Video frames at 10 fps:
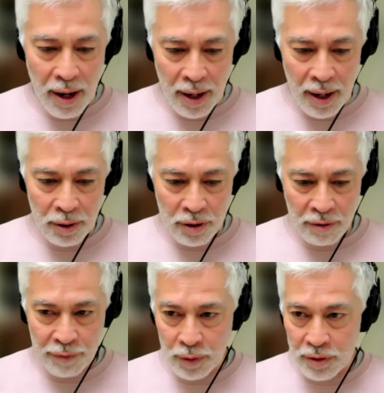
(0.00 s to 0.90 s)

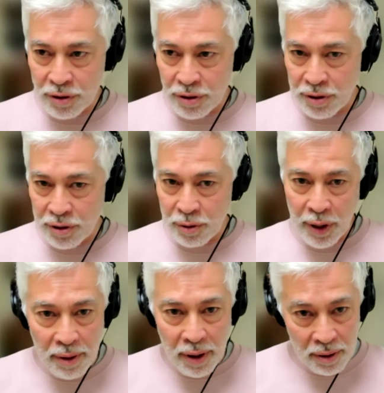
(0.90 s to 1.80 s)
Looking forward
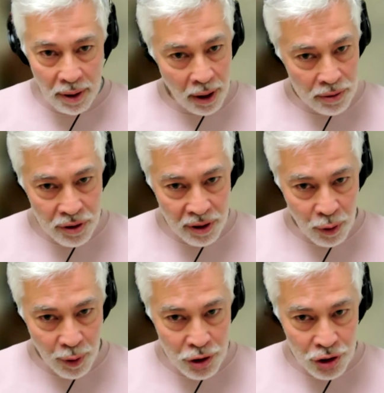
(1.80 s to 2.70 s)
to
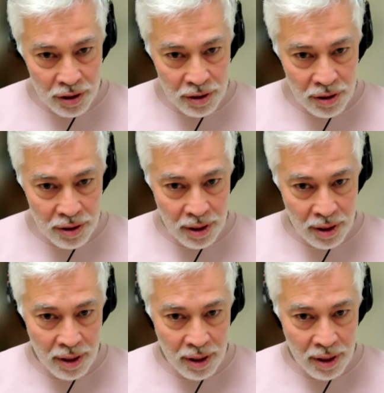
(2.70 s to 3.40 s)
answering questions